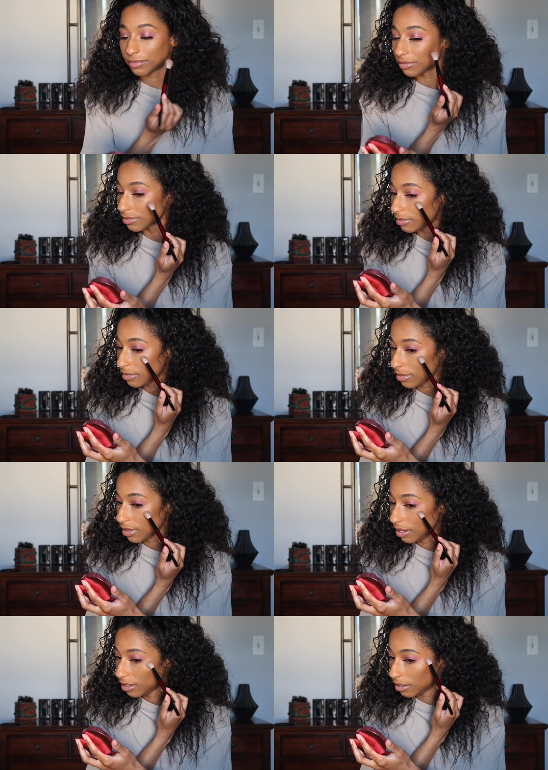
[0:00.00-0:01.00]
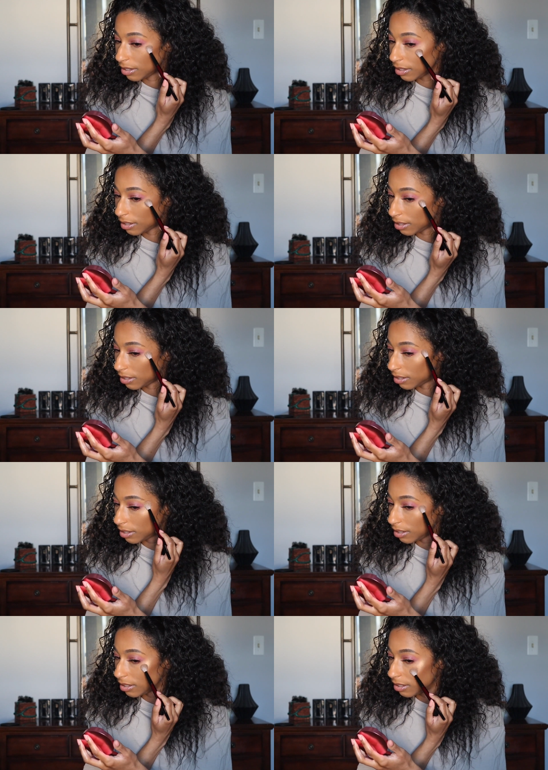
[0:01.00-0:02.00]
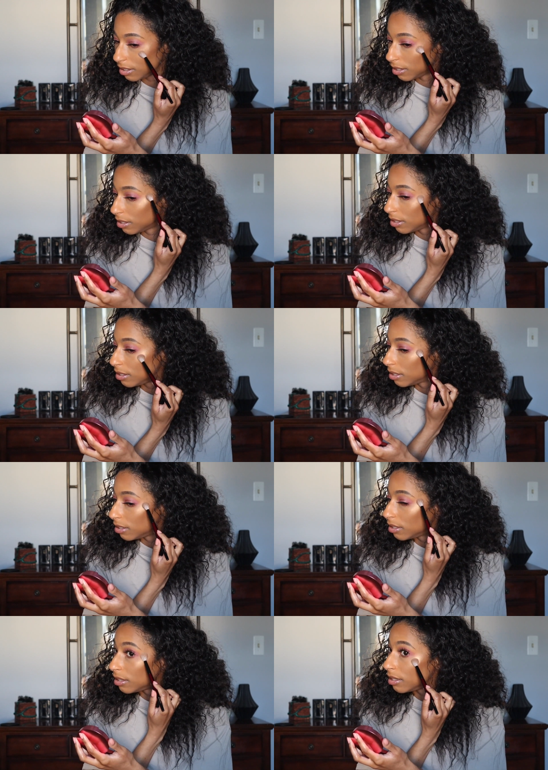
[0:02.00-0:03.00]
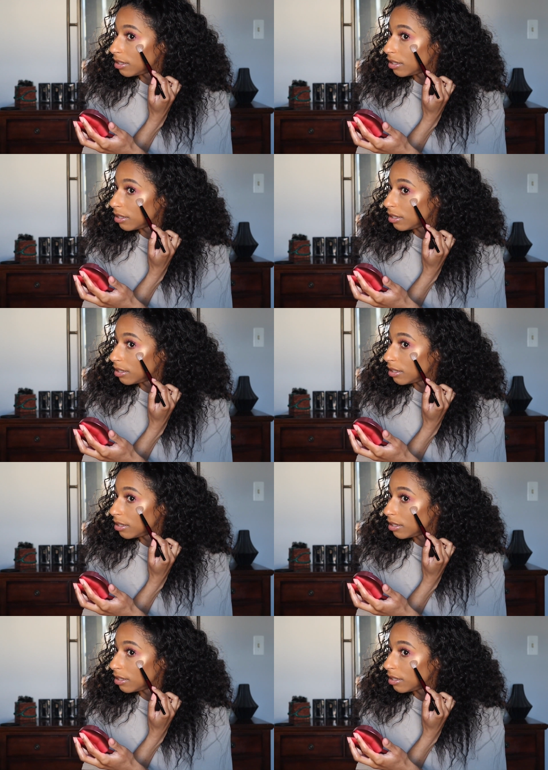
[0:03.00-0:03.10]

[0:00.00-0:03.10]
(silence)